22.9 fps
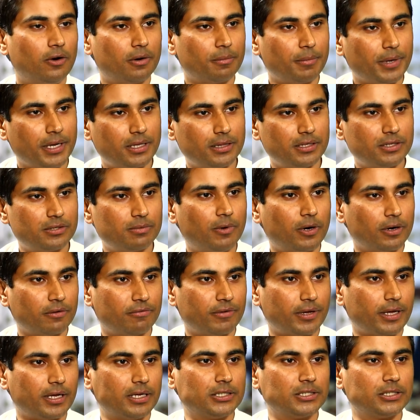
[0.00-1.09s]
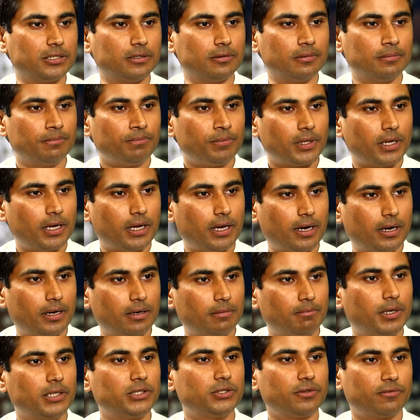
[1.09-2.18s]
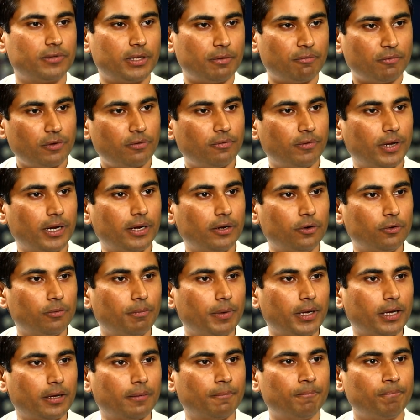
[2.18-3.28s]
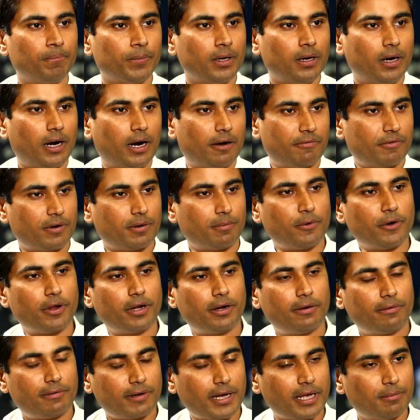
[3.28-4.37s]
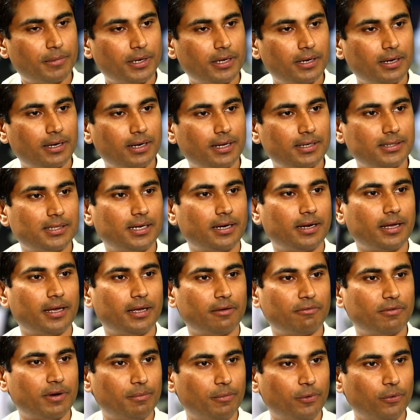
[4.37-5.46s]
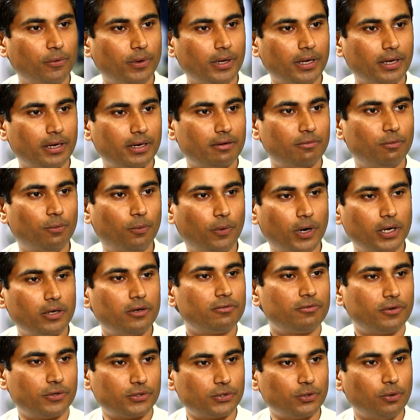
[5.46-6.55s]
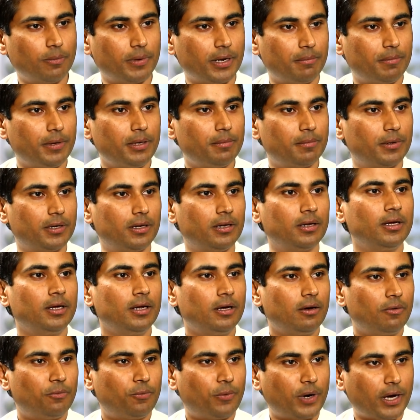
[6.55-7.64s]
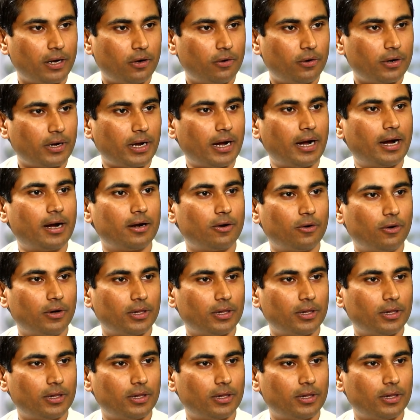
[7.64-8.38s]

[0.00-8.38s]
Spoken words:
or make this modification? And a bunch of them were willing to pay. After a point in time, I realized that, hey, if I'm doing it one off for so many people, why not add